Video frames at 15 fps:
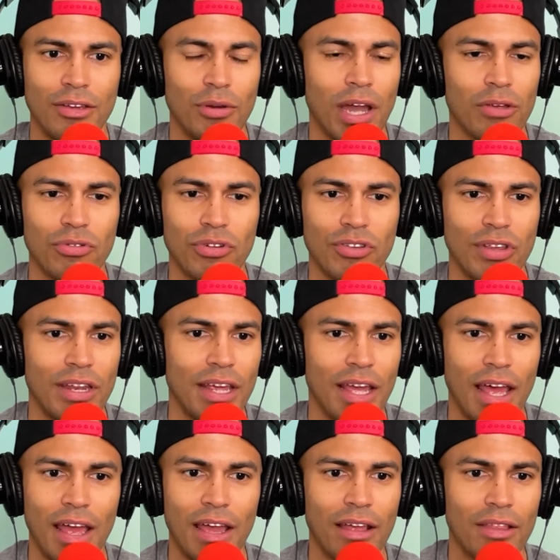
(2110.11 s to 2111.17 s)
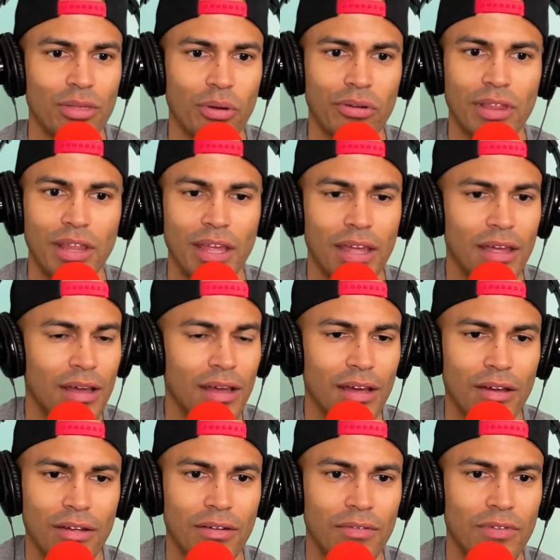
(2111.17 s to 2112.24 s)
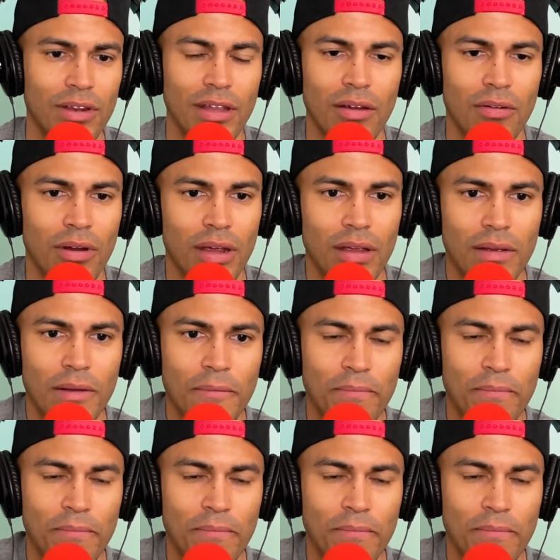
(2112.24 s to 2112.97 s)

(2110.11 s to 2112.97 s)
You guys were just eating egg and tortilla every day, right?